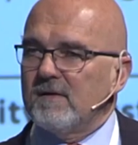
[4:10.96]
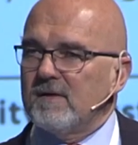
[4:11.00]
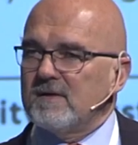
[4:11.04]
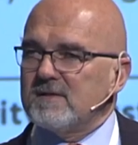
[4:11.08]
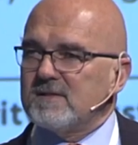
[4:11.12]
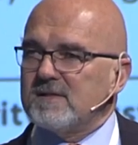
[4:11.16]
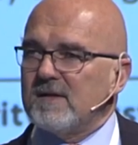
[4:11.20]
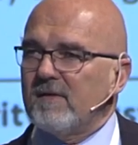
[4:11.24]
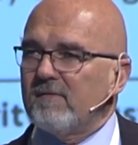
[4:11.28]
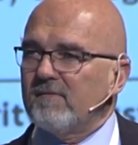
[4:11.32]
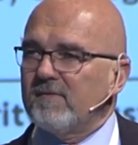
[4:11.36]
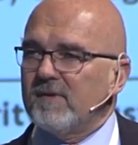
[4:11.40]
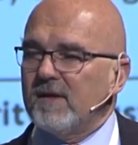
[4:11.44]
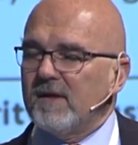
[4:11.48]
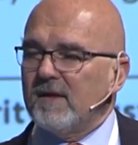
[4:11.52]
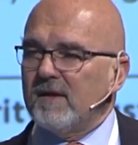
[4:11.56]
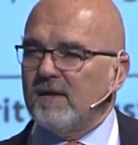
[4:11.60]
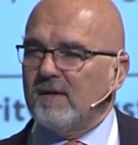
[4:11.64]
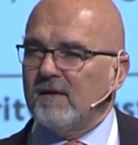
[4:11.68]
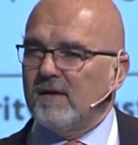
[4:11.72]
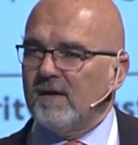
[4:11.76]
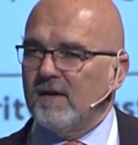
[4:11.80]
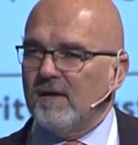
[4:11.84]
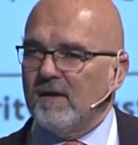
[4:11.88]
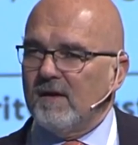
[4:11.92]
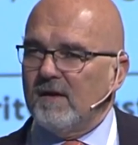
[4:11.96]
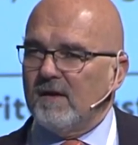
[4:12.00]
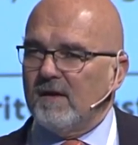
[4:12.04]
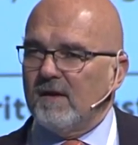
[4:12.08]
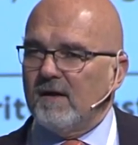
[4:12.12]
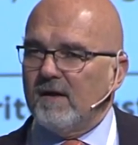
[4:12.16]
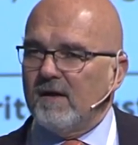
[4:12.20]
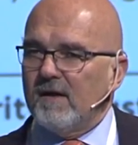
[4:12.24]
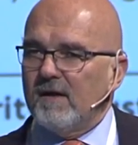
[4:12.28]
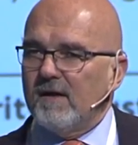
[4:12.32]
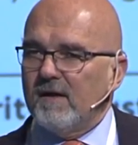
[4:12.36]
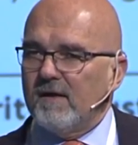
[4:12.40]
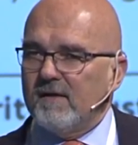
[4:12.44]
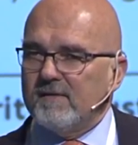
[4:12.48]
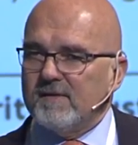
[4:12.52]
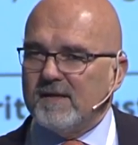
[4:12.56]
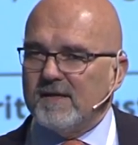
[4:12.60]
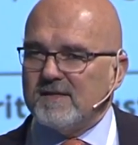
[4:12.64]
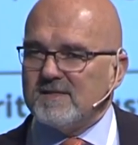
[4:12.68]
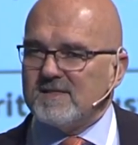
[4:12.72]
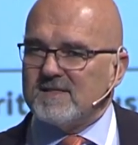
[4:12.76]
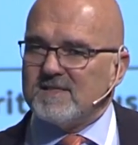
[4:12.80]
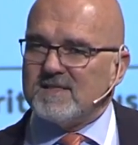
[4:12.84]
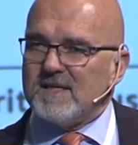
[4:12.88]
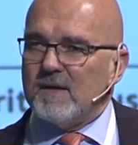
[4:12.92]
something uh,
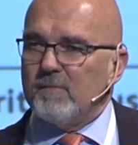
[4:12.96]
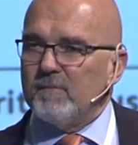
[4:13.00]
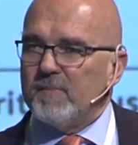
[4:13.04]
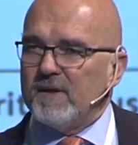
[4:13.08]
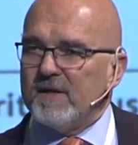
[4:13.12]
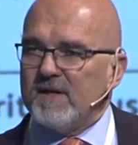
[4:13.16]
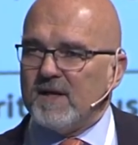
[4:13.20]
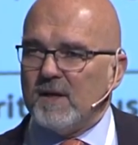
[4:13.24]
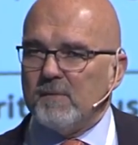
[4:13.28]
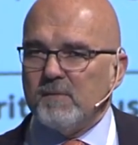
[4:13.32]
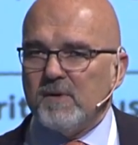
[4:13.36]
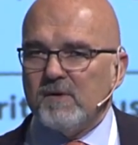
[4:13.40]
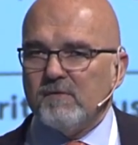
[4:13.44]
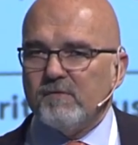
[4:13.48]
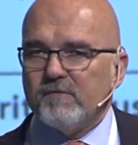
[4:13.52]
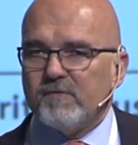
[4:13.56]
that's simply coming